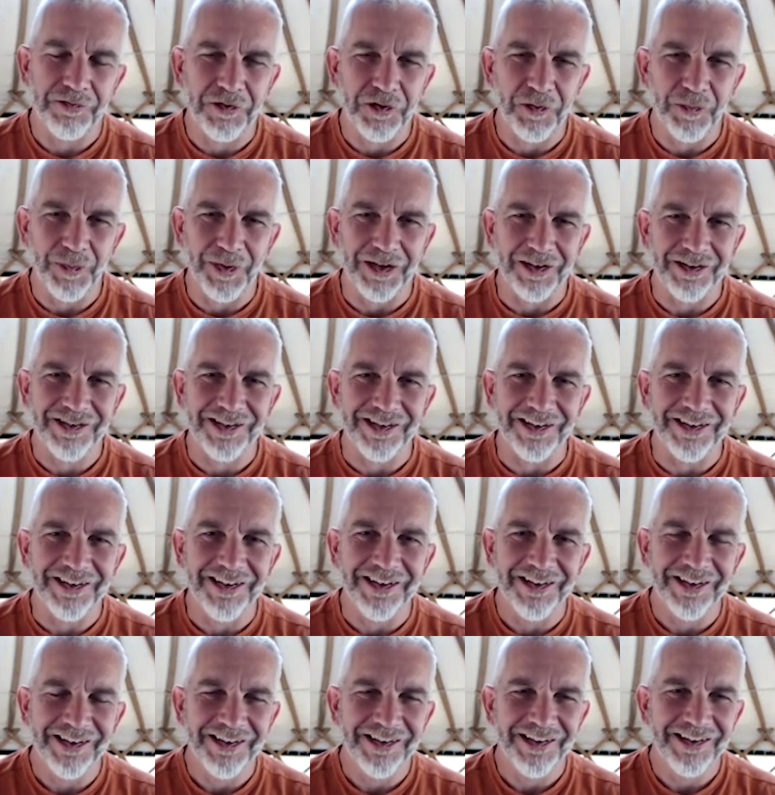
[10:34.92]
humility.
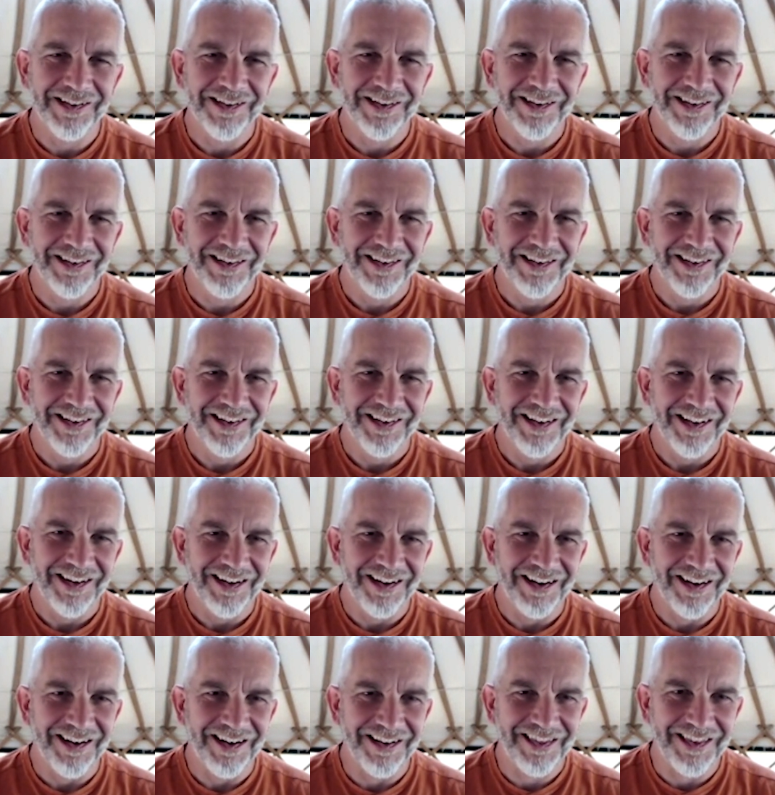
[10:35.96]

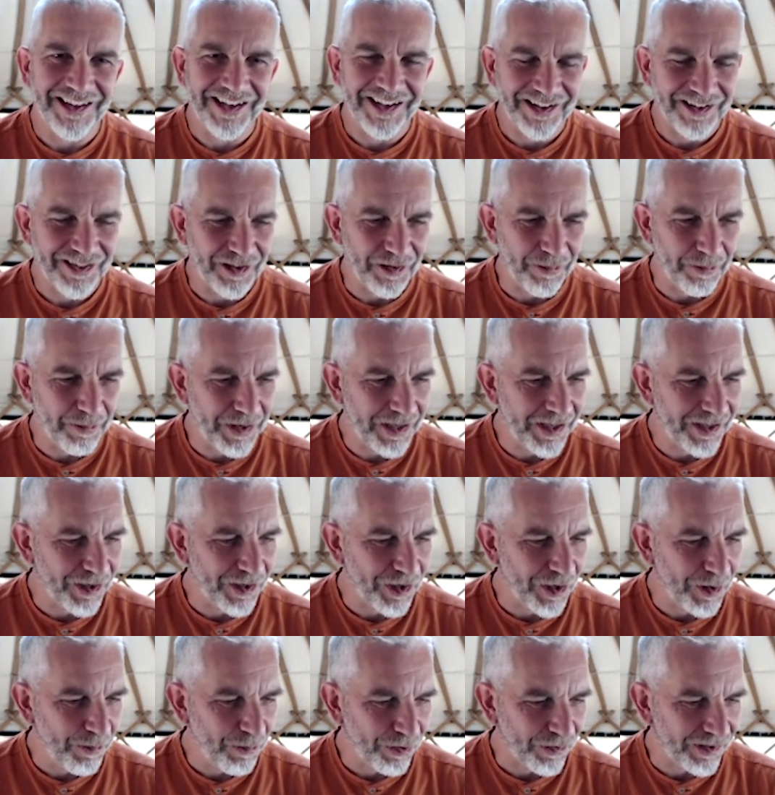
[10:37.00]
I think that being
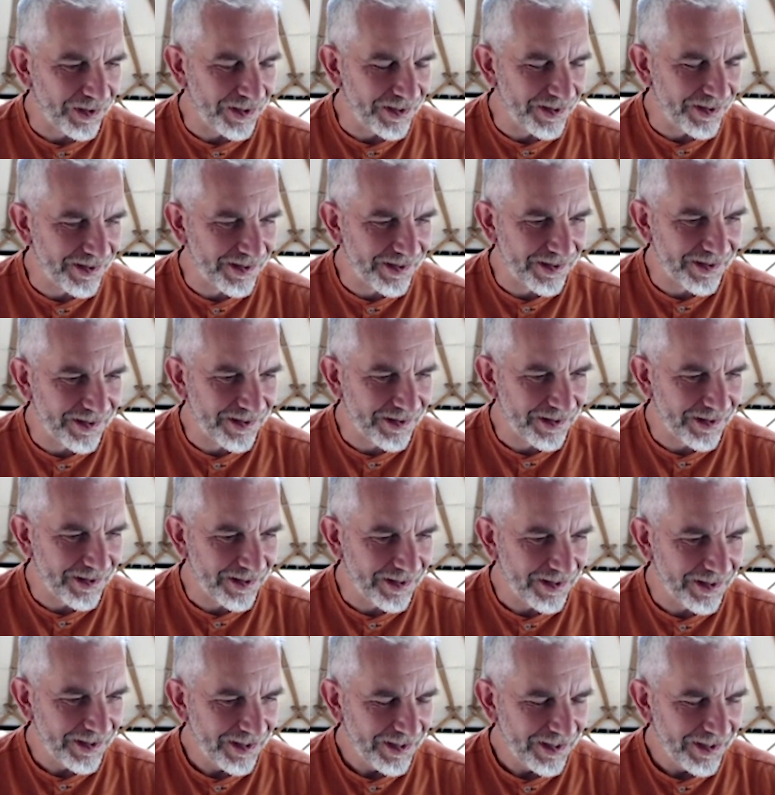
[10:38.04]
humble is
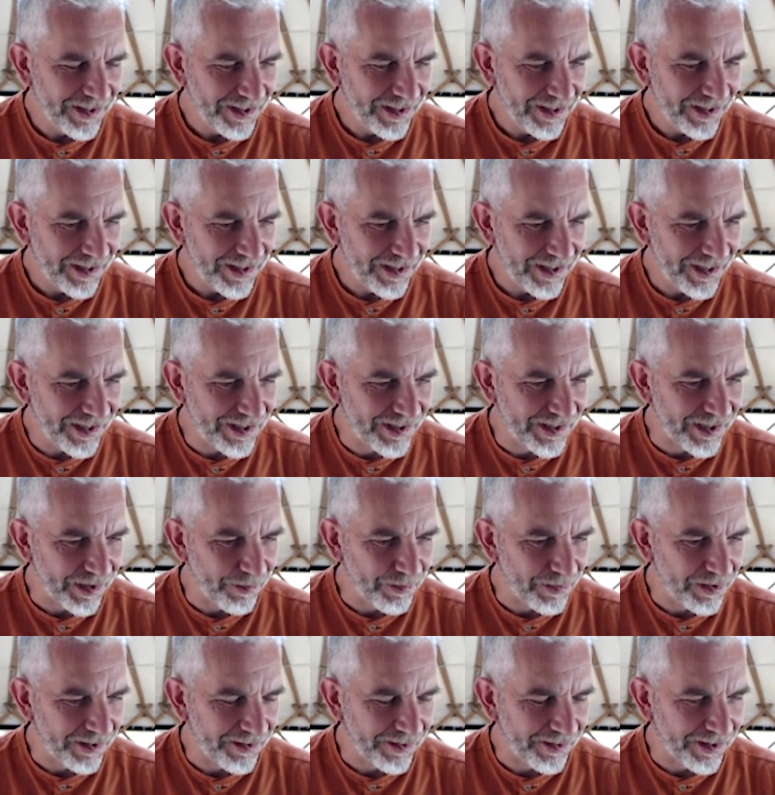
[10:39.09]

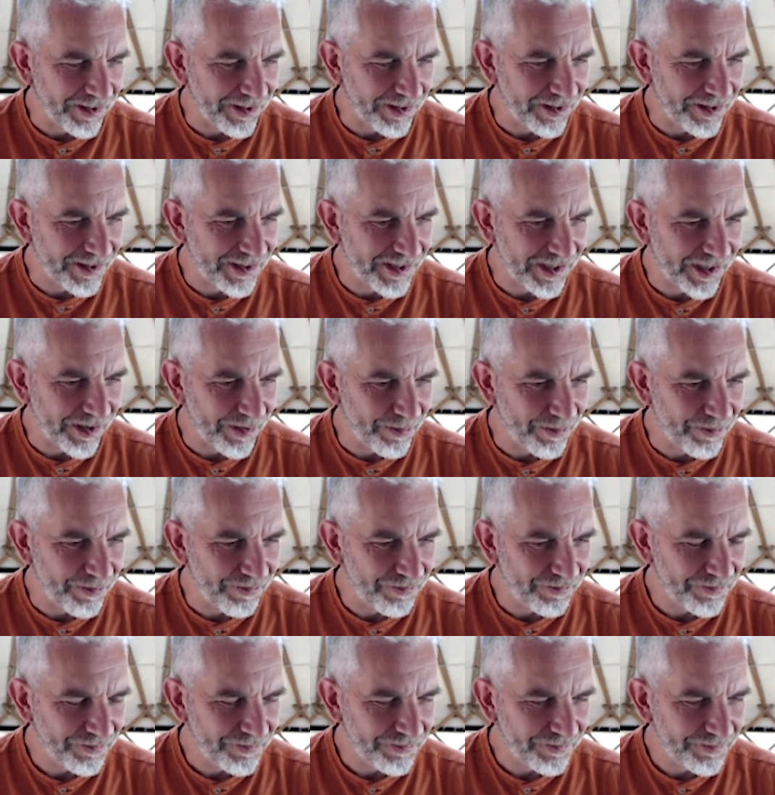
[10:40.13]
something that
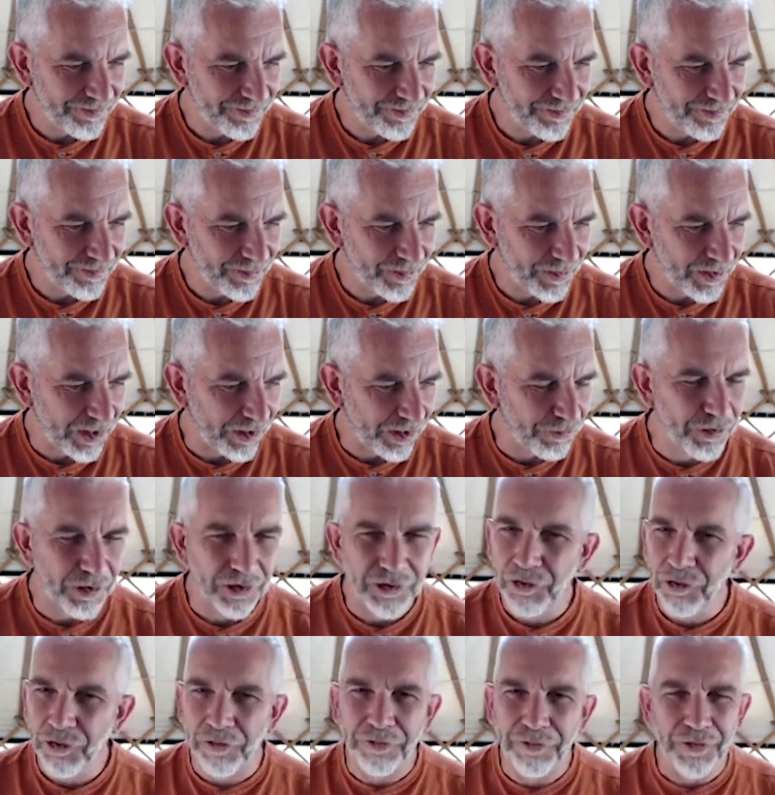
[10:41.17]
I've got
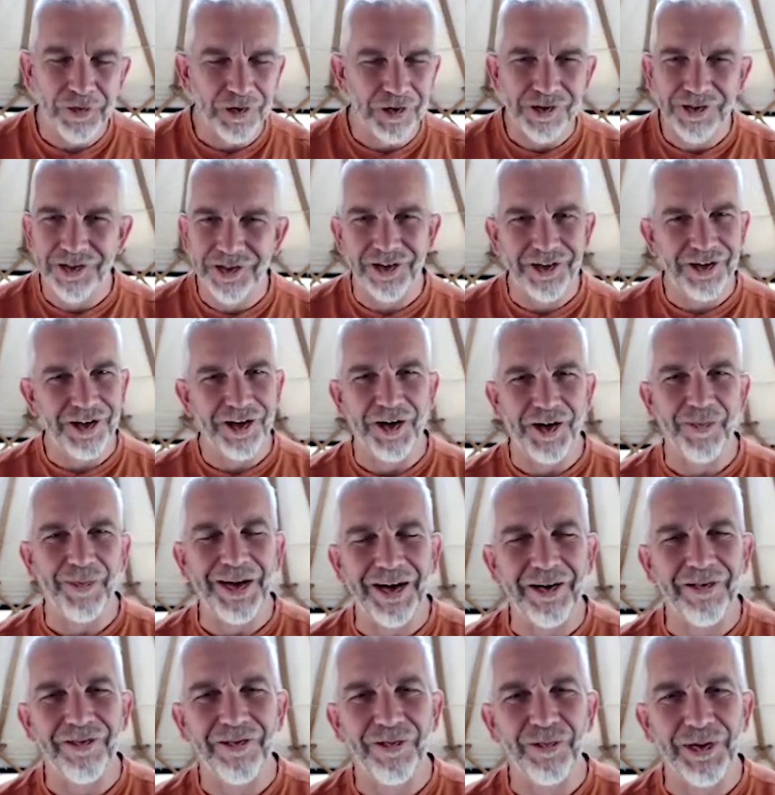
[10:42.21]
an awful lot to learn
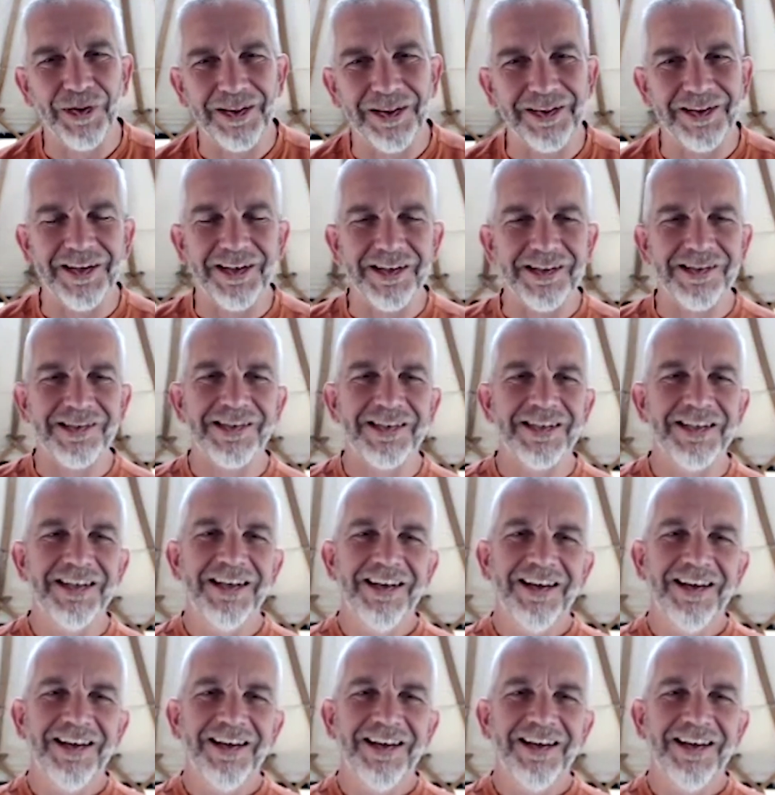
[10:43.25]
about with this.